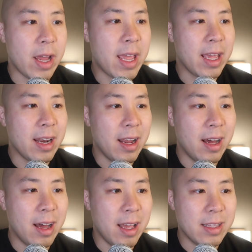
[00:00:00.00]
right?
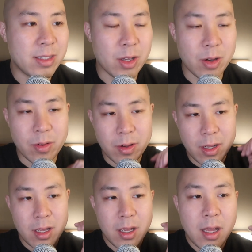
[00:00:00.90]
Uh, and so
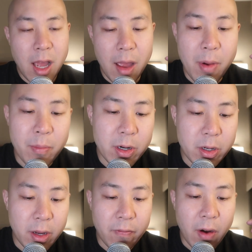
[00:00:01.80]
I remember
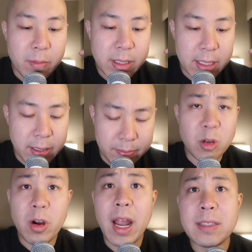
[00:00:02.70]
doing pharmacy,
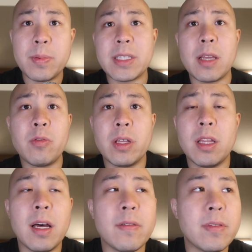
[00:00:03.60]
there were aspects I really
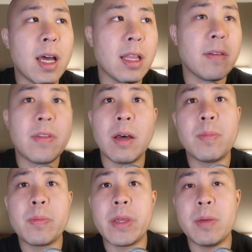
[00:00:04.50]
loved. I loved
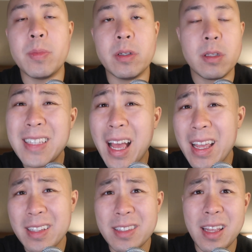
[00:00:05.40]
helping people,
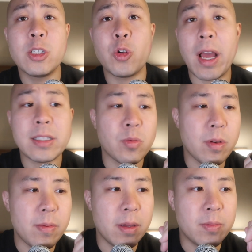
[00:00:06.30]
science, interacting
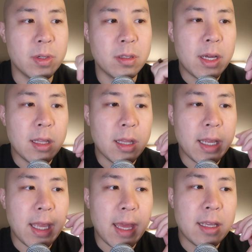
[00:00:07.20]
with people. But
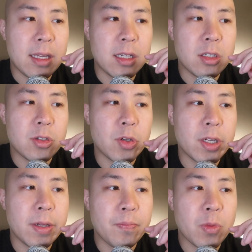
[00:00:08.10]
like any industry,